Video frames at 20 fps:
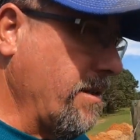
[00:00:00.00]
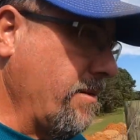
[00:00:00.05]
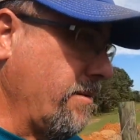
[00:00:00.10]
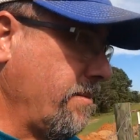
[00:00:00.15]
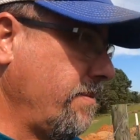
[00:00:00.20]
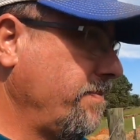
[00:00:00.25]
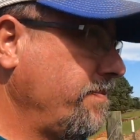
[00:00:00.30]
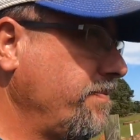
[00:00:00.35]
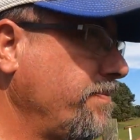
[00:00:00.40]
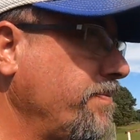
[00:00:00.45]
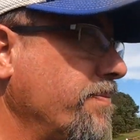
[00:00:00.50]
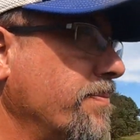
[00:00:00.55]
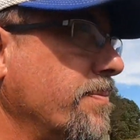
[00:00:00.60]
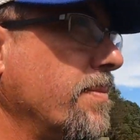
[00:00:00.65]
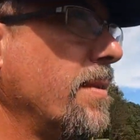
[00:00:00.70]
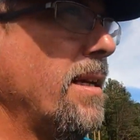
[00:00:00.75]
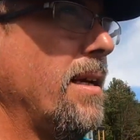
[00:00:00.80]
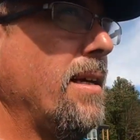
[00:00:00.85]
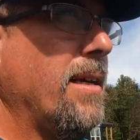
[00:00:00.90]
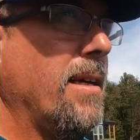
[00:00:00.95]
so
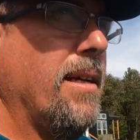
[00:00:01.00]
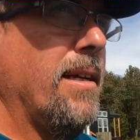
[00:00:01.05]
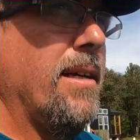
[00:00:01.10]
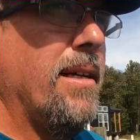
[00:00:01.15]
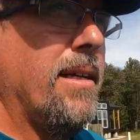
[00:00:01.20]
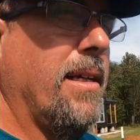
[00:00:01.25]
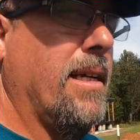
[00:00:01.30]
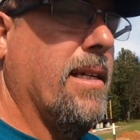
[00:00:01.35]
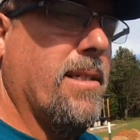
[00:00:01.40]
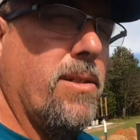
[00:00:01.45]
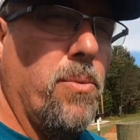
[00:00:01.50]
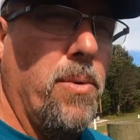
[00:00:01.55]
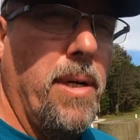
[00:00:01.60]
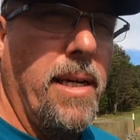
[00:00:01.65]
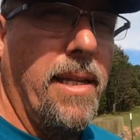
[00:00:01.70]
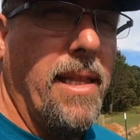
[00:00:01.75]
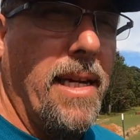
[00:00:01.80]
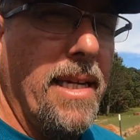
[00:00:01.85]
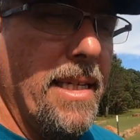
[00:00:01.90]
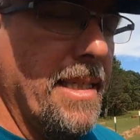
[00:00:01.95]
that's the
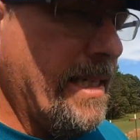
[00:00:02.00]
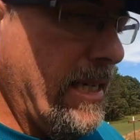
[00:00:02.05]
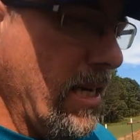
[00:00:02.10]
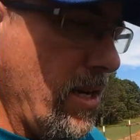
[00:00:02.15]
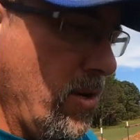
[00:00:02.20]
way things